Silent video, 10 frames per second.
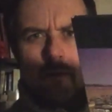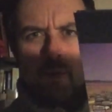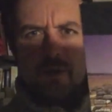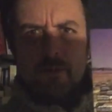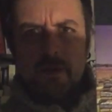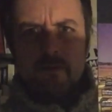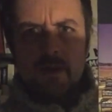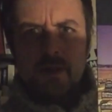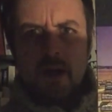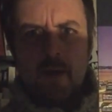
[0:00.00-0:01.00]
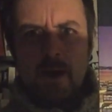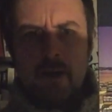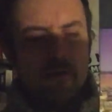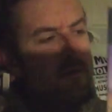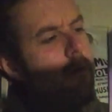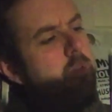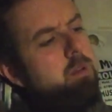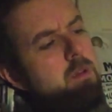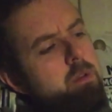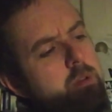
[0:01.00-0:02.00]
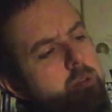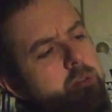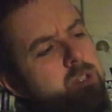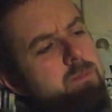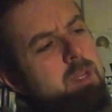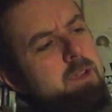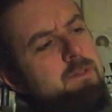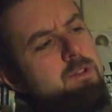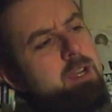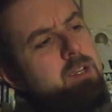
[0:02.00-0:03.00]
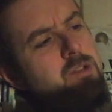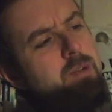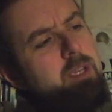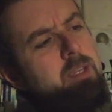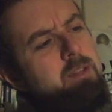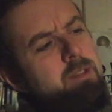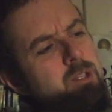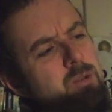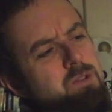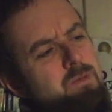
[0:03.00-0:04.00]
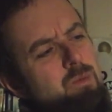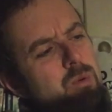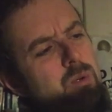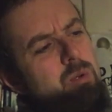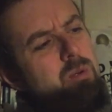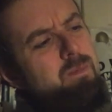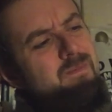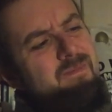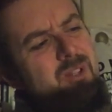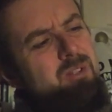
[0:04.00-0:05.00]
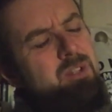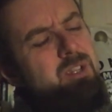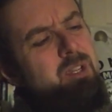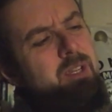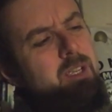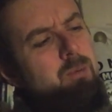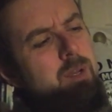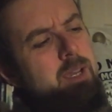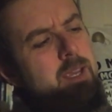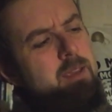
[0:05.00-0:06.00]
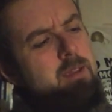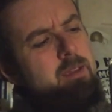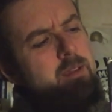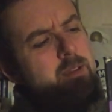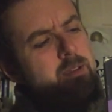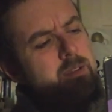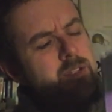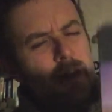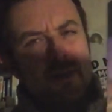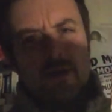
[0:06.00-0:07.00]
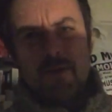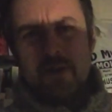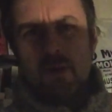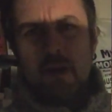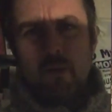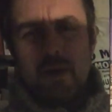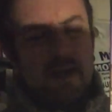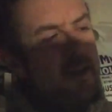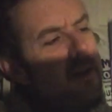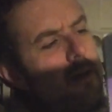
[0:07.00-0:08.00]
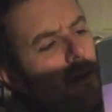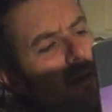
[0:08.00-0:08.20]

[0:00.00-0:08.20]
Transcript: Bought it when it first came out. There's some naff tracks on it, you know, The Dogs of War, On the Turning Away. Side two is quite weak.